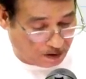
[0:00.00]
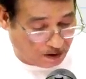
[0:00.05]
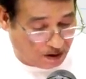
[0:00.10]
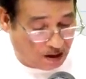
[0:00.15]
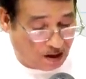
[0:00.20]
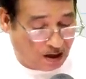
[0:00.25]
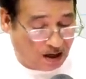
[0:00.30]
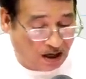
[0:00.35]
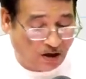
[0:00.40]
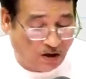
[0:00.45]

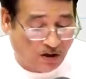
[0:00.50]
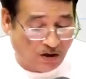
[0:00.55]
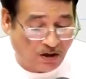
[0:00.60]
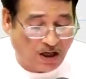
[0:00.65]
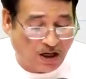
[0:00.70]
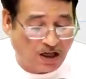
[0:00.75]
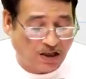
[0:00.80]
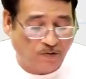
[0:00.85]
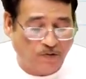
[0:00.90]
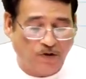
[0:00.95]
And don't
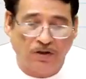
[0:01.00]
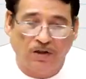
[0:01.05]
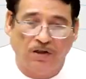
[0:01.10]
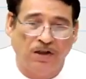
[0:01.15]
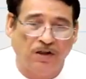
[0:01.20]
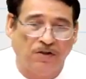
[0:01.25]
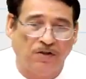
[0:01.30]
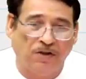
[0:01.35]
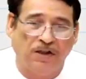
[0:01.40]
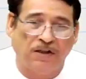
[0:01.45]
ask for
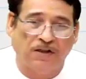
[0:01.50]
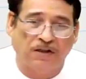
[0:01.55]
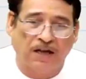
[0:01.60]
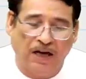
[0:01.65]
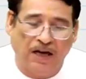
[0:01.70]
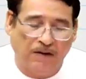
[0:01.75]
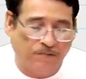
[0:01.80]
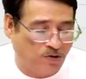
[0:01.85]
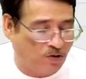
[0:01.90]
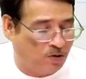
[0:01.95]
these sheets. I
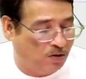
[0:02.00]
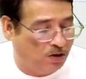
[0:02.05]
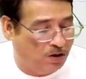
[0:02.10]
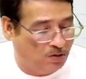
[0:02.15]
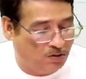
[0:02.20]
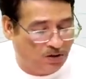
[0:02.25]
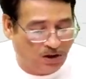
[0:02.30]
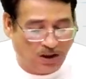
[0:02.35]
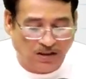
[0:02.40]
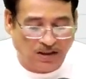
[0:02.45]
have told you
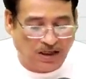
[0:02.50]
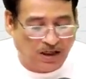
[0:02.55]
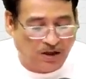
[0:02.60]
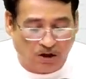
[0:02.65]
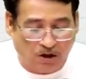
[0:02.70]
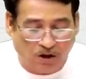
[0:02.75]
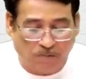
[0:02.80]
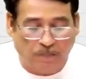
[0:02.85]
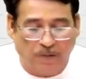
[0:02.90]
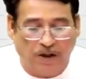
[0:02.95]
these are
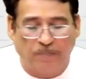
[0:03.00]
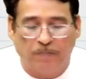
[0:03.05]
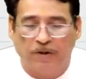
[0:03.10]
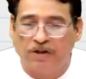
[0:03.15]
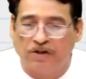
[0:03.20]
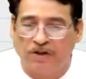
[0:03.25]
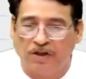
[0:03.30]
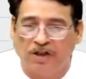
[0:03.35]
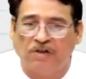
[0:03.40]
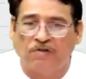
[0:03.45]
not paper
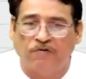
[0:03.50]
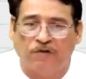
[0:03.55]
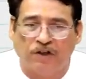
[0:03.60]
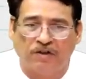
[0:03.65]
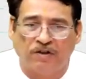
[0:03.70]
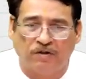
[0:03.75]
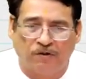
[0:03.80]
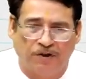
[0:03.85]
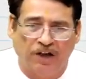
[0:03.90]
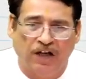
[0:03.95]
sheets.
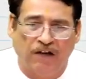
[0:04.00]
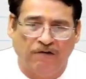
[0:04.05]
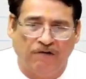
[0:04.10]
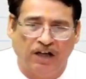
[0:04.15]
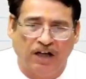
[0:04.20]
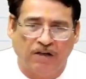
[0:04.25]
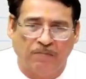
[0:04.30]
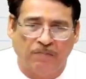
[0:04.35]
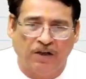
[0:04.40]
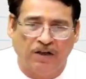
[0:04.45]
First of all, let,
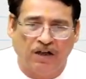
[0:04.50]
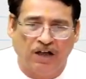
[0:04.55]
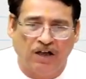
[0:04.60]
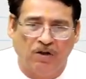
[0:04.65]
let me tell you,